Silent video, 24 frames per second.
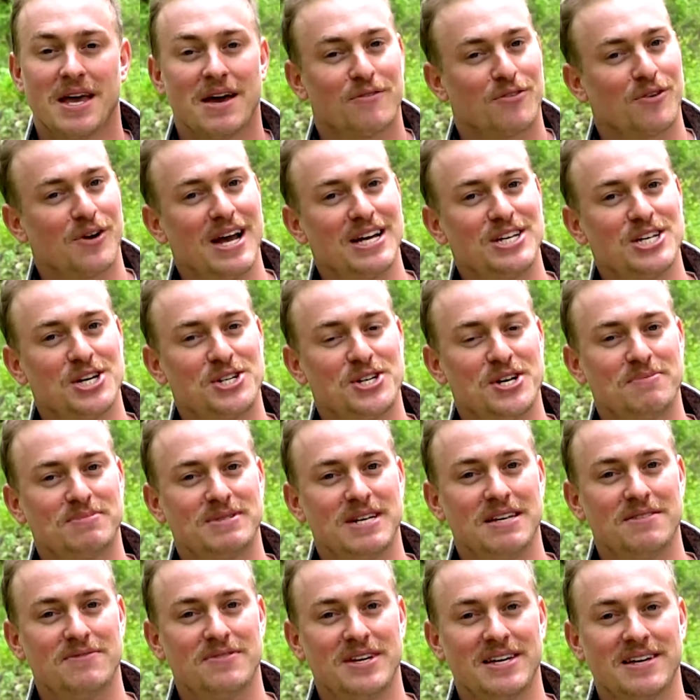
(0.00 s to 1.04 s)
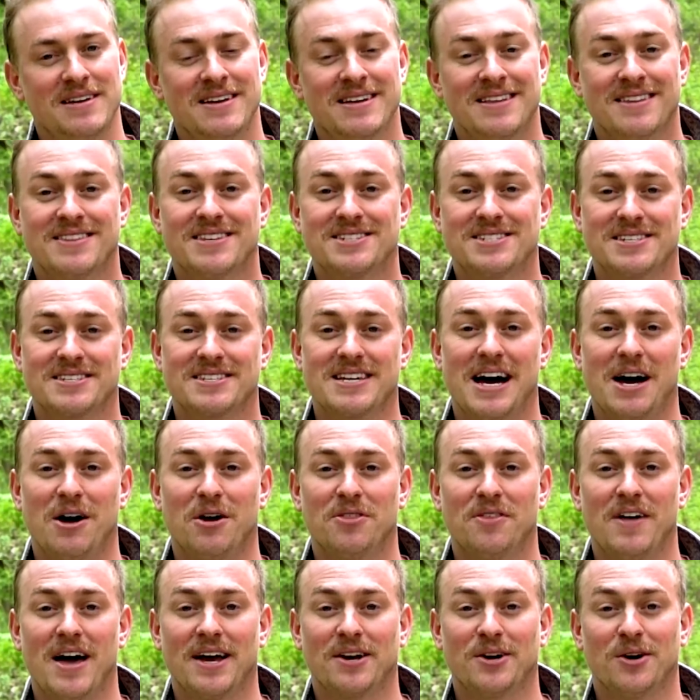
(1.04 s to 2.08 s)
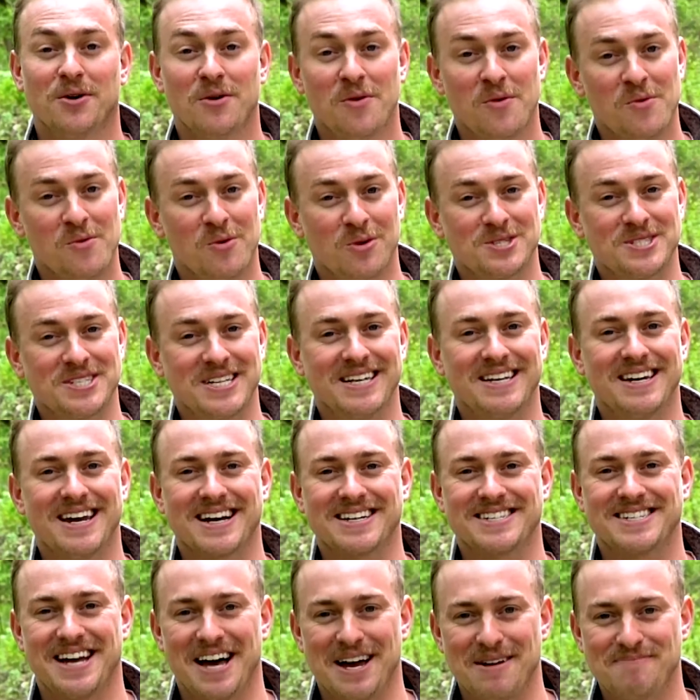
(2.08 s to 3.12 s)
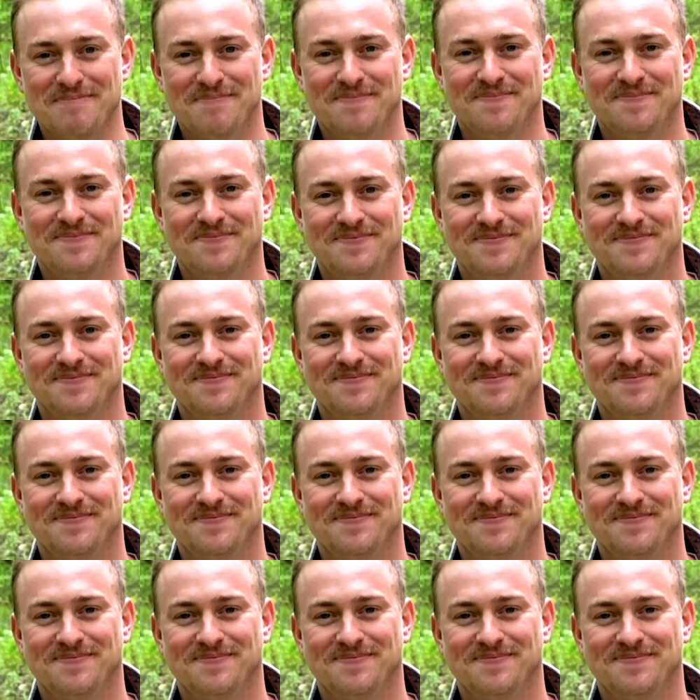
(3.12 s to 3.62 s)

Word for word: For H H M T V, this is Kyle Thacker. We'll see you next time.